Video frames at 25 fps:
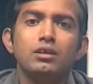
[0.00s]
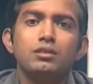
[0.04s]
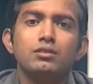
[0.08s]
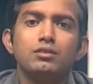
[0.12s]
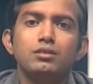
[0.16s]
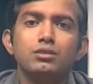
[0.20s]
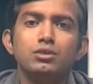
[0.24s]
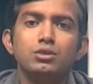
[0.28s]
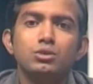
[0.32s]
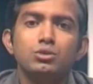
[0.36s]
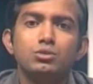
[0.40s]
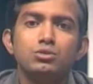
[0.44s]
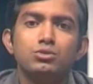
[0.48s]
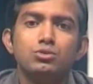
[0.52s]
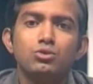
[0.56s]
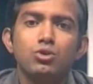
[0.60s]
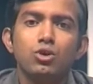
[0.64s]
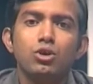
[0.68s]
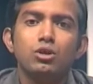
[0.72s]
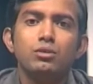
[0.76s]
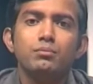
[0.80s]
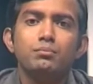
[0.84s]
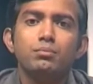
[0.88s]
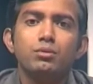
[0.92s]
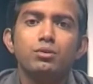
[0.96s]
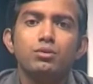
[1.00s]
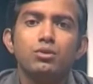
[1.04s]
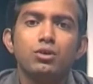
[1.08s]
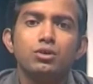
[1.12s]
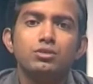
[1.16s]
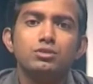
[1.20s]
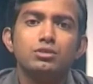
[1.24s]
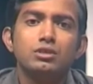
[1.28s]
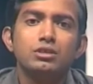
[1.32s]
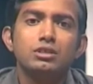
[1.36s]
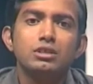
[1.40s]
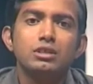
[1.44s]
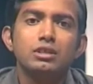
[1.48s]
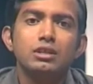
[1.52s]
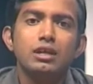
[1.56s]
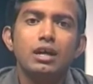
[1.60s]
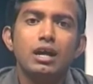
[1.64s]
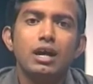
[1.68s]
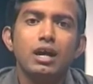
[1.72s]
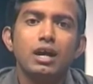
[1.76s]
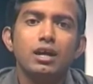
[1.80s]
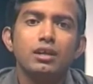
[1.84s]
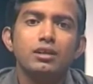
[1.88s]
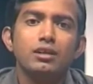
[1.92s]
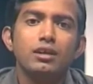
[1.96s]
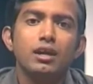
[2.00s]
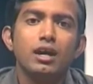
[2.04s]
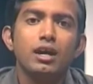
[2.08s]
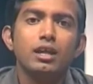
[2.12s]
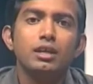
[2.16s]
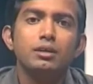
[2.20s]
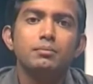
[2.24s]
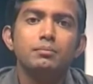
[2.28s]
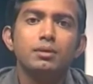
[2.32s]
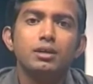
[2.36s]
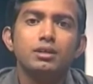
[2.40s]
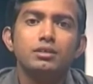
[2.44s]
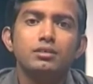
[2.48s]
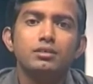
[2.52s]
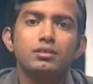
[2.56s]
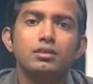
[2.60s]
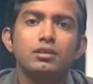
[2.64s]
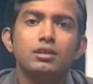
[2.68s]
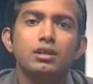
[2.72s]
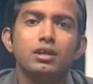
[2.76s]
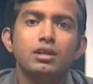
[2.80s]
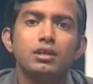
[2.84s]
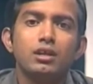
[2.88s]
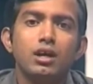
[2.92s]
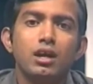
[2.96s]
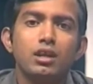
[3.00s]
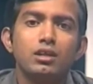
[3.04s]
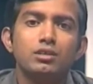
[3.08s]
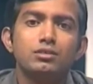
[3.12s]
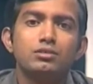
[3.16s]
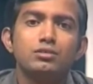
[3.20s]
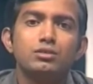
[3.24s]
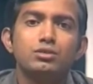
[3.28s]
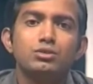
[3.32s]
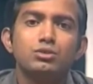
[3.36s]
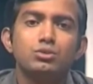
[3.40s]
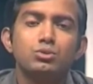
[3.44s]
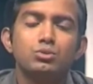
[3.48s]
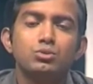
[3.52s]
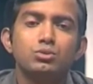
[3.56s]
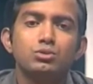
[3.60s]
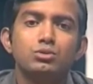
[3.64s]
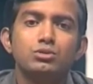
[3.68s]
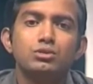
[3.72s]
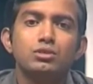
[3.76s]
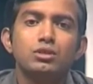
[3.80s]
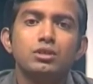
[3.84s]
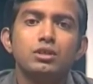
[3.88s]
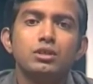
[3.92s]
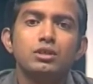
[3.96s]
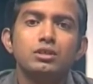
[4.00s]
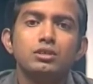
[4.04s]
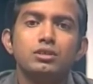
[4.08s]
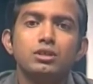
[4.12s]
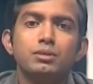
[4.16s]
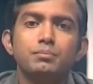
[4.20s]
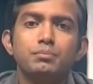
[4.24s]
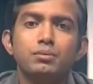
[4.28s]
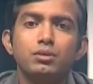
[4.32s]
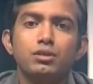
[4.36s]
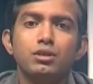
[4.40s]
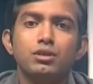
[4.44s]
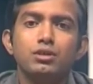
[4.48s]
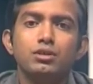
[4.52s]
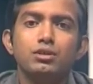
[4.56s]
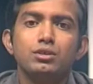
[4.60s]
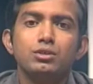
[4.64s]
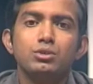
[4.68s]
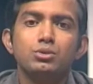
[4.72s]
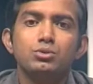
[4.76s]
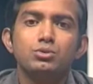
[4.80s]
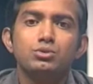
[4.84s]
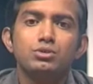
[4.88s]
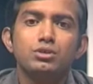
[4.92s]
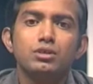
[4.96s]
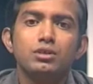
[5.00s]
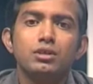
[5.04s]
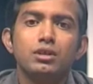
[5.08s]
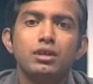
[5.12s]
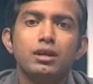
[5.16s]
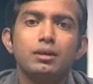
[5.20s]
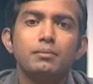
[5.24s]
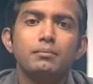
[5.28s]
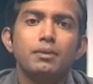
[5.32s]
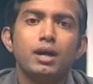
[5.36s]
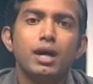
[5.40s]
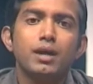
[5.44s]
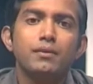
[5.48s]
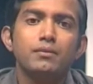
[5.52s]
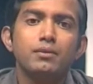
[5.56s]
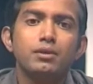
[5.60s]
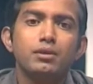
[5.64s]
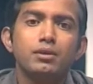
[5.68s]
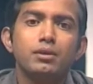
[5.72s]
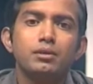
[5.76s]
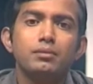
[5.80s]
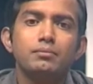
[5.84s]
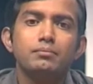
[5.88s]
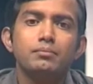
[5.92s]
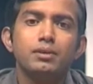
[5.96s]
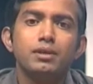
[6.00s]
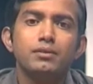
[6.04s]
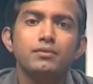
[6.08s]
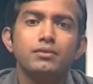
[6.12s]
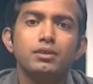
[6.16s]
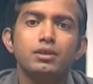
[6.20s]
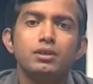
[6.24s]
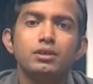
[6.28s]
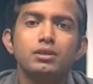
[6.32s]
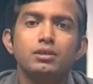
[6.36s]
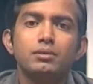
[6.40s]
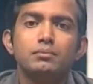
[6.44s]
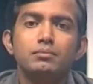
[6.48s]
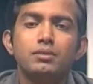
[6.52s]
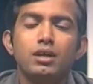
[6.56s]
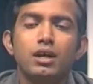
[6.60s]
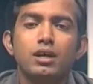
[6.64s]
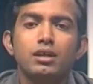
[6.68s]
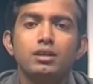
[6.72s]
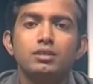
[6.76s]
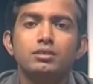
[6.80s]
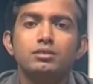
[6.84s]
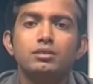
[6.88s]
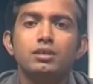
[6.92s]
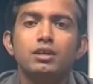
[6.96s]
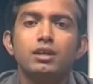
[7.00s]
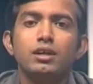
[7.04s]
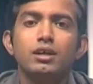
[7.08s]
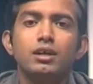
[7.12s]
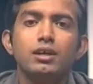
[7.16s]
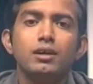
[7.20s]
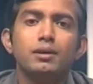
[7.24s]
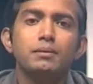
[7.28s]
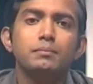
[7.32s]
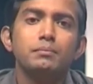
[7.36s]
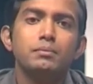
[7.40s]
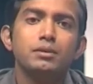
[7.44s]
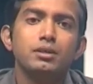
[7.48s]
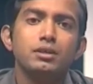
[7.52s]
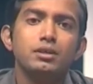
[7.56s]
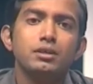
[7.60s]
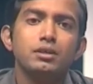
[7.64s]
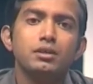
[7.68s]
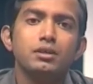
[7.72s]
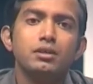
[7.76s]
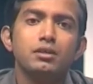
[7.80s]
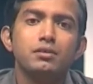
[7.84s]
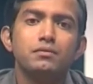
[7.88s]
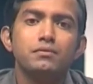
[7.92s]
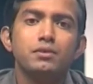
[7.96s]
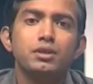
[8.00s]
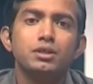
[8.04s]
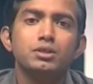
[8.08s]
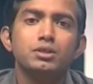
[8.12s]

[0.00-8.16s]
the neutron porosity and elemental analysis tools typically using americium beryllium, that is AMBE